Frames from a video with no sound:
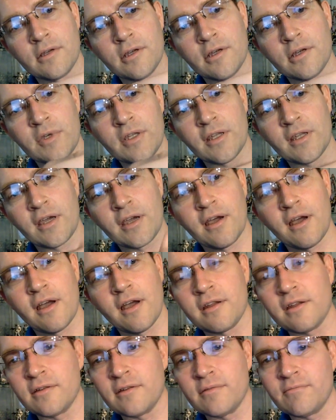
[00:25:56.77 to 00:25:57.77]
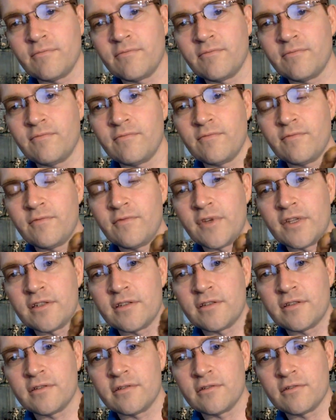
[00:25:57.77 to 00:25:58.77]
I mean, that kind of
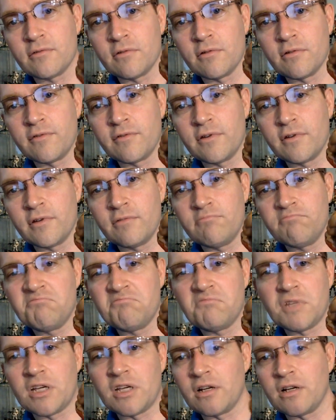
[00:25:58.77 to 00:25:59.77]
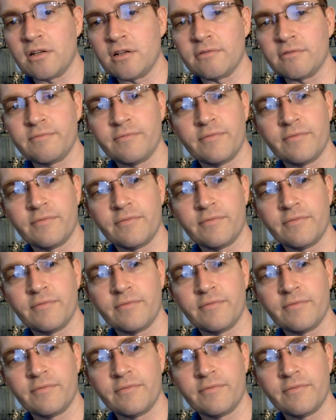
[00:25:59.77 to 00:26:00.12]
fits sort of good. I don't know.